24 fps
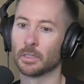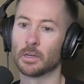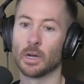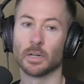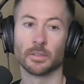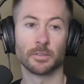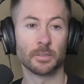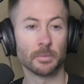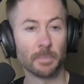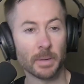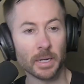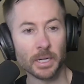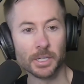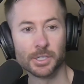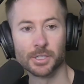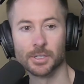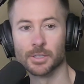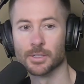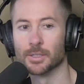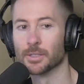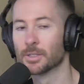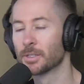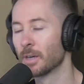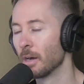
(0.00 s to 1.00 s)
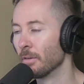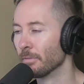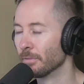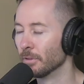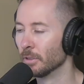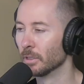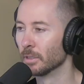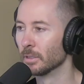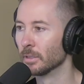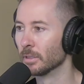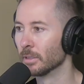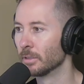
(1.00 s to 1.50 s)
constipation,
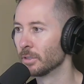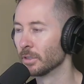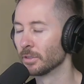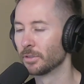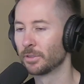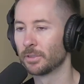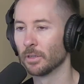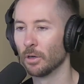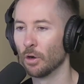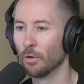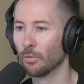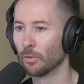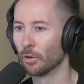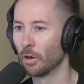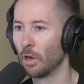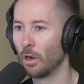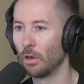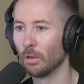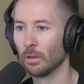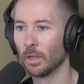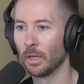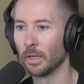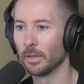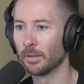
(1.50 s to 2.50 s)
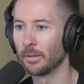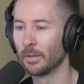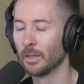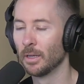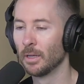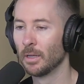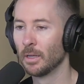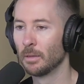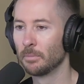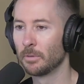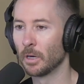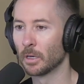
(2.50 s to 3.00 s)
discomfort, and just overall.
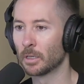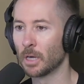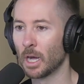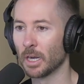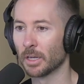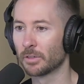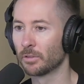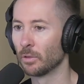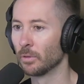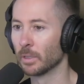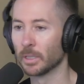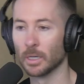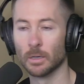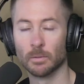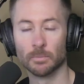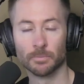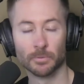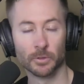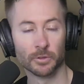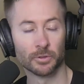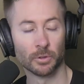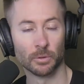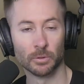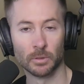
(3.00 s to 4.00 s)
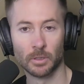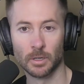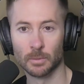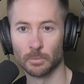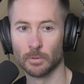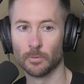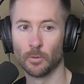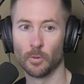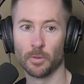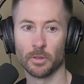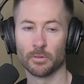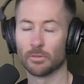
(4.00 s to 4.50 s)
Narcotics only help for so long
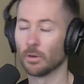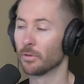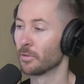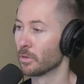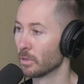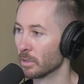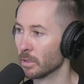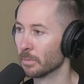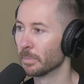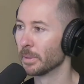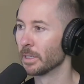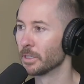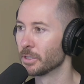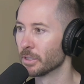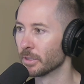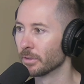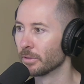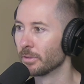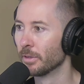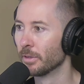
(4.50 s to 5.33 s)
before they start to hurt patients.